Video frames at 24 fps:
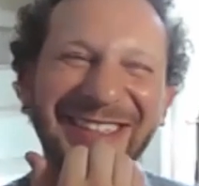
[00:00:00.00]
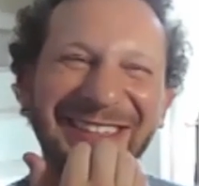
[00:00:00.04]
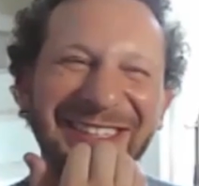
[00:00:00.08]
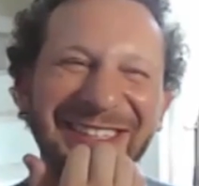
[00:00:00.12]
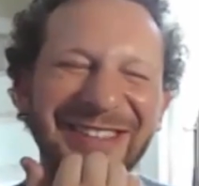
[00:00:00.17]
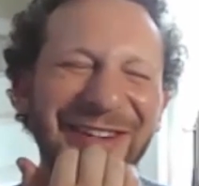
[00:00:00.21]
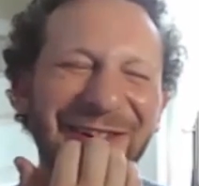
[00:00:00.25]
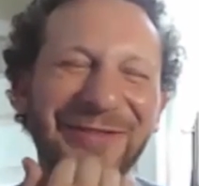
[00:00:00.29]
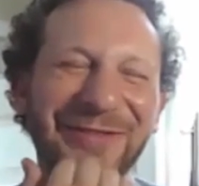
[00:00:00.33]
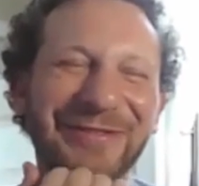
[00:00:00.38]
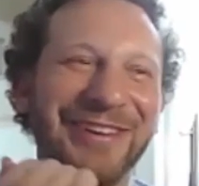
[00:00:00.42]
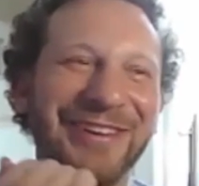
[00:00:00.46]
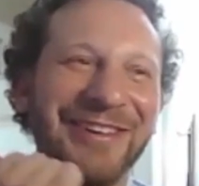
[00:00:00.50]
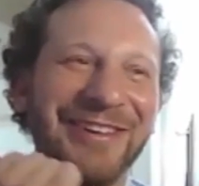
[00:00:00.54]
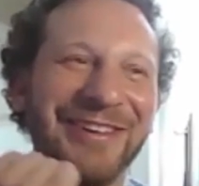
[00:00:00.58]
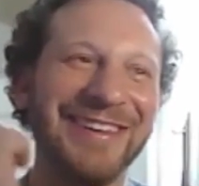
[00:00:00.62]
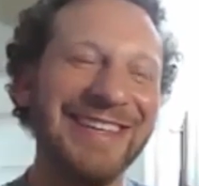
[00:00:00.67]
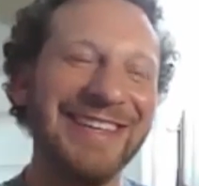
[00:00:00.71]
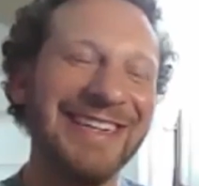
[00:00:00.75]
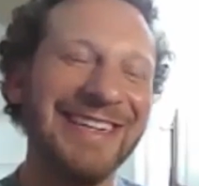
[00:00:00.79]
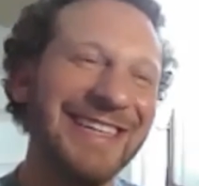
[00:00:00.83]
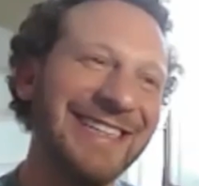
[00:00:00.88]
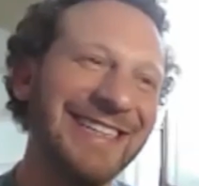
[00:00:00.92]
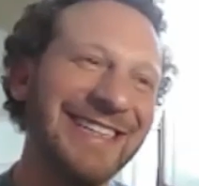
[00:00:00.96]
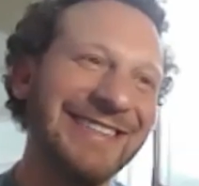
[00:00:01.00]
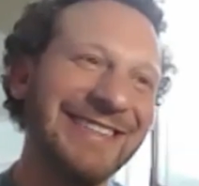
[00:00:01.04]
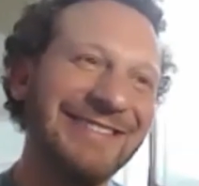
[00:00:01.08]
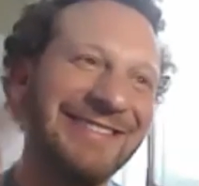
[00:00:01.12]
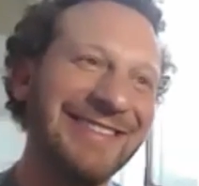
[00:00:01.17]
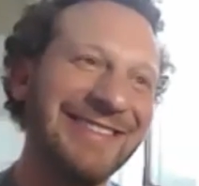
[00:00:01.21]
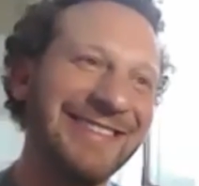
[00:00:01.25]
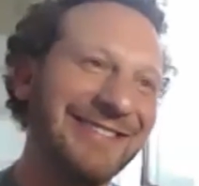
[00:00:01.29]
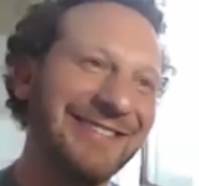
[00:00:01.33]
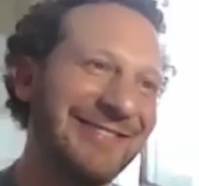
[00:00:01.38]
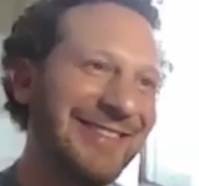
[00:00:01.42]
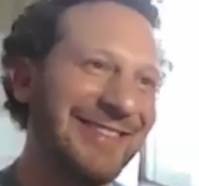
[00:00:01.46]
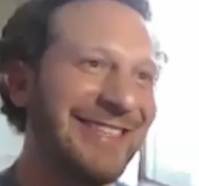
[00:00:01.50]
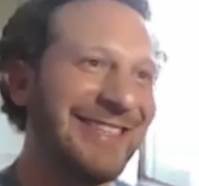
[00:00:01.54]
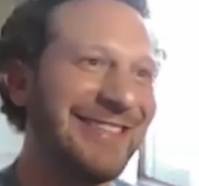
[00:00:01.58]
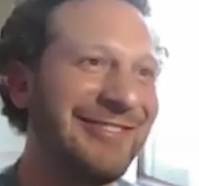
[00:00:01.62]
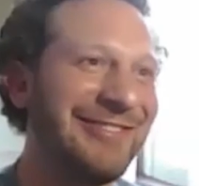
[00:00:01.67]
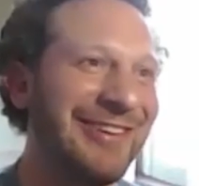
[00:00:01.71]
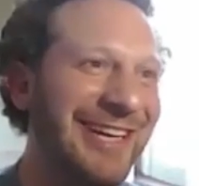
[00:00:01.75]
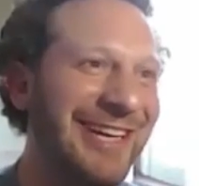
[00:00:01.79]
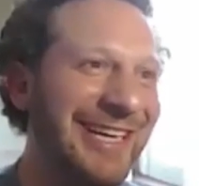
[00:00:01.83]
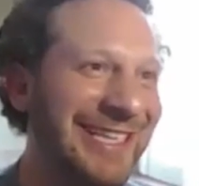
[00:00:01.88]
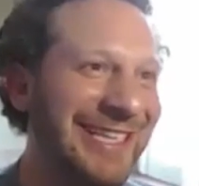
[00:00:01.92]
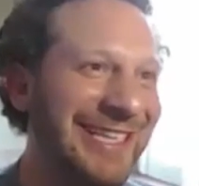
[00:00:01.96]
don't worry, no one's really
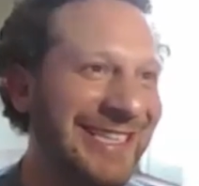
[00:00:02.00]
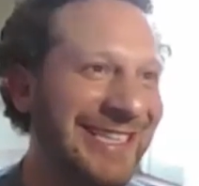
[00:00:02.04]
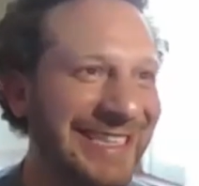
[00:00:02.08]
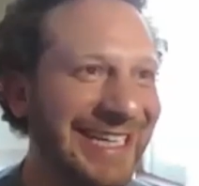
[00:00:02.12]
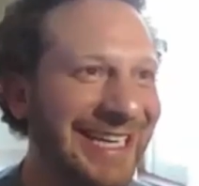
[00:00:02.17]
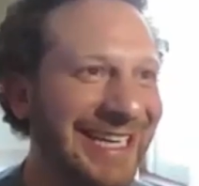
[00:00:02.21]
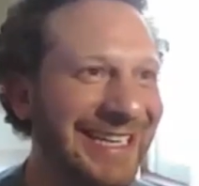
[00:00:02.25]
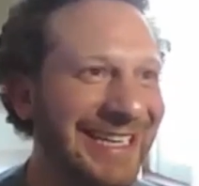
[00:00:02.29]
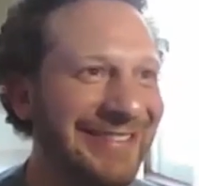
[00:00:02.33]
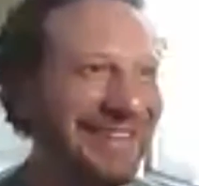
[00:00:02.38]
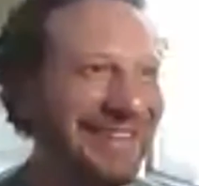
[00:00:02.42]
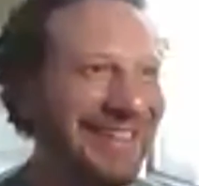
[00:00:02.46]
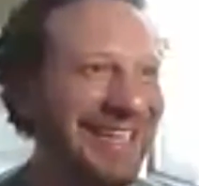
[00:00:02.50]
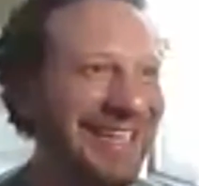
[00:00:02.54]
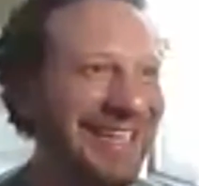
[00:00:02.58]
watching anyway.